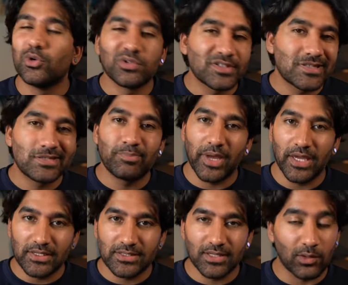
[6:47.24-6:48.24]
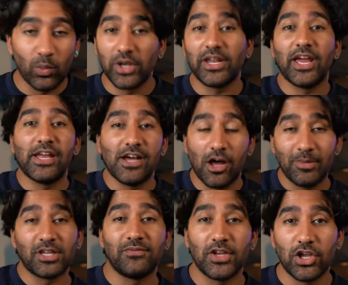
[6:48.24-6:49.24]
your space. Like one day I'll
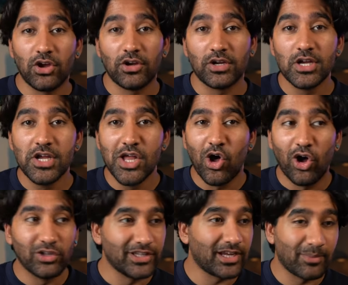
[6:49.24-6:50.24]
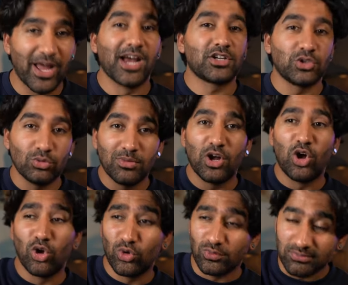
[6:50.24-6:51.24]
make a video on like my
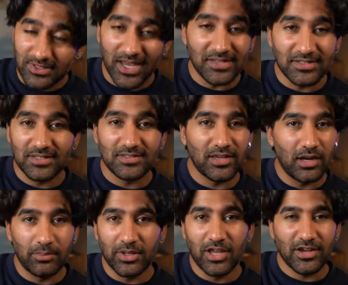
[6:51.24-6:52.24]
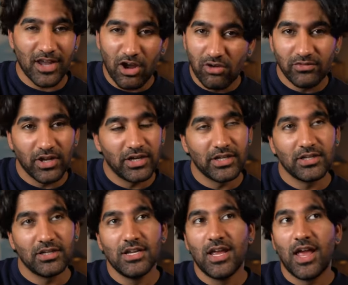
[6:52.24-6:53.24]
whole desk setup and like how I've done
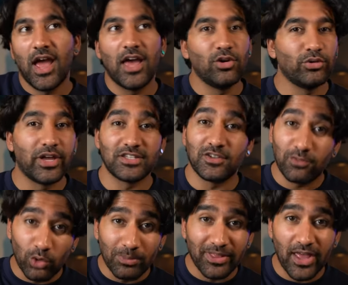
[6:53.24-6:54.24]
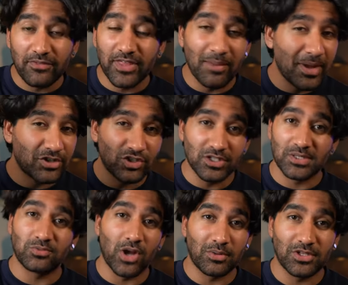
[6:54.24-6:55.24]
it and all that. So if you want to be there for that, make sure you
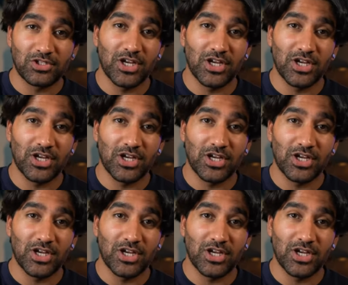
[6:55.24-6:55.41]
subscribe to the